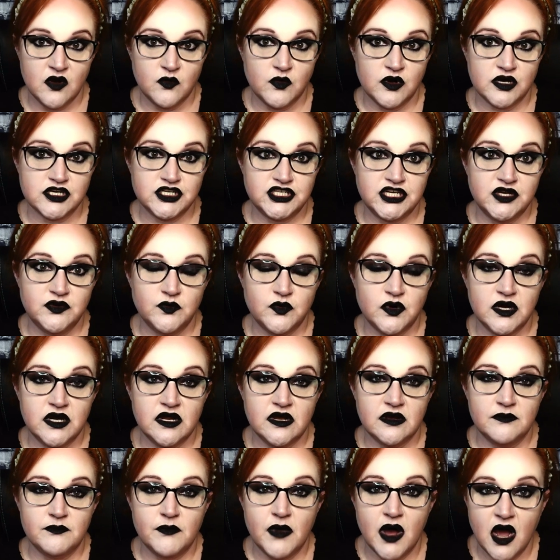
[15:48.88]
where she
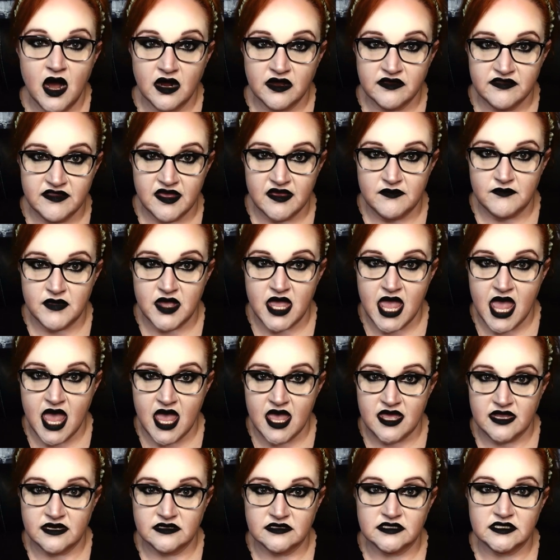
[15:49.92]
would mock them
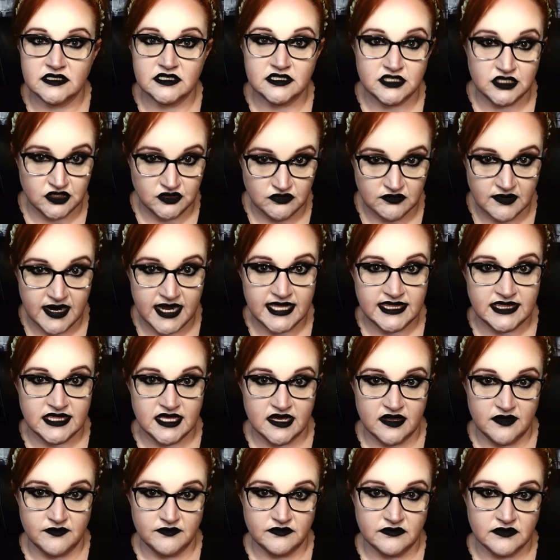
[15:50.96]
and degrade
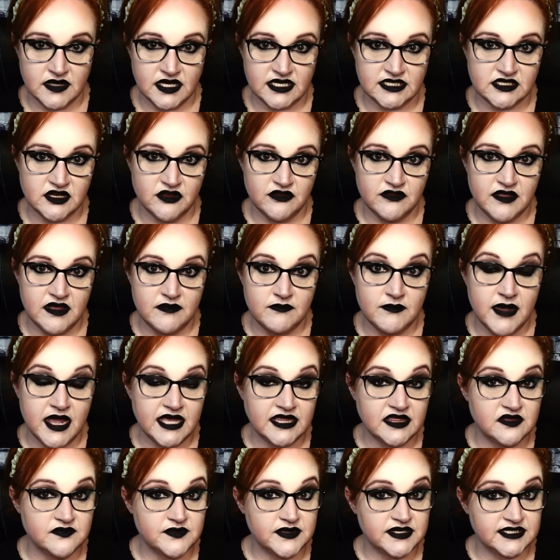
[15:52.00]
them until they
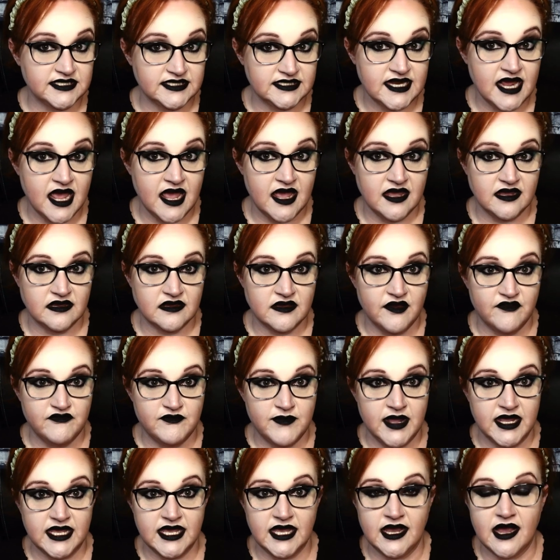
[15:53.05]
made the mistake of
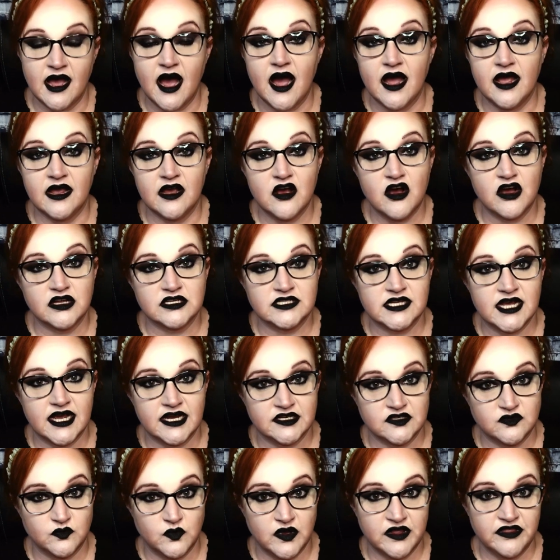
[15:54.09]
making eye
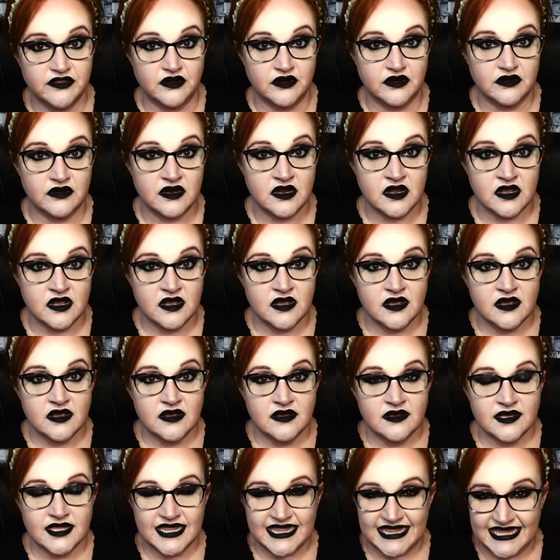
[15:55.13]
contact with her.
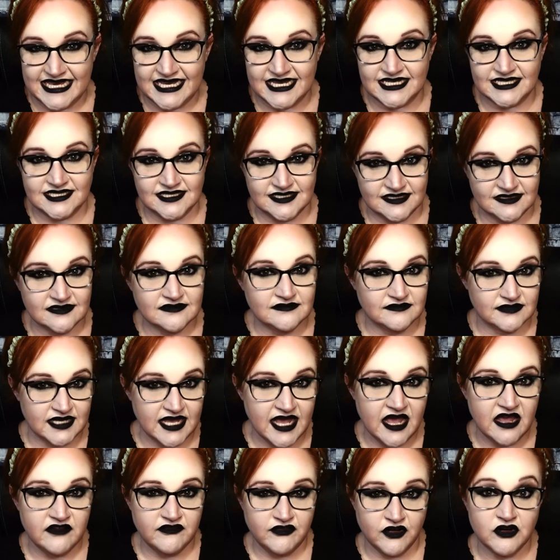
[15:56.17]
This
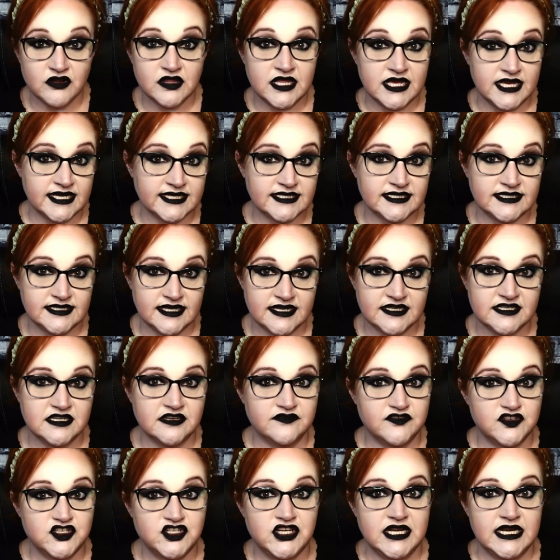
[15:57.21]
gave her the
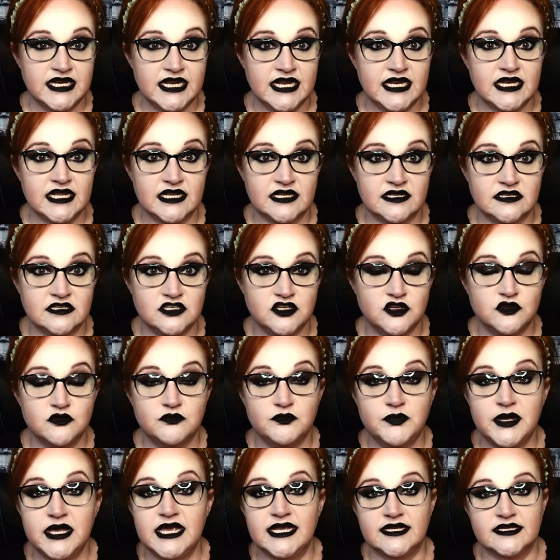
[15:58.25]
incentive she needed to
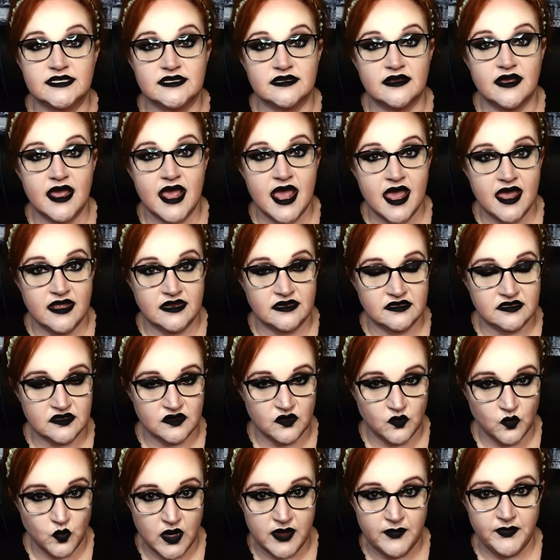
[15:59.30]
beat and
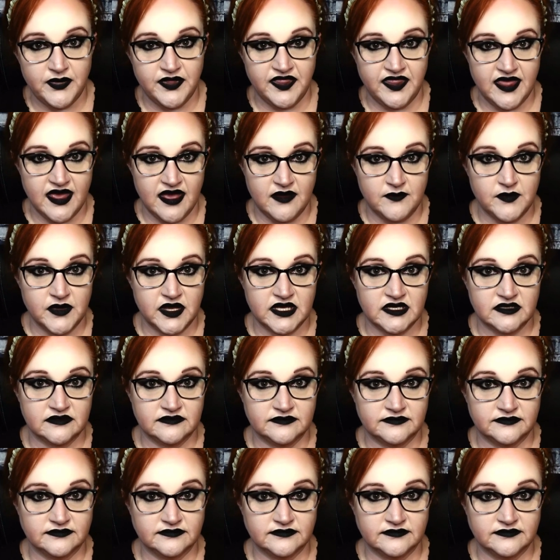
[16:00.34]
whip them.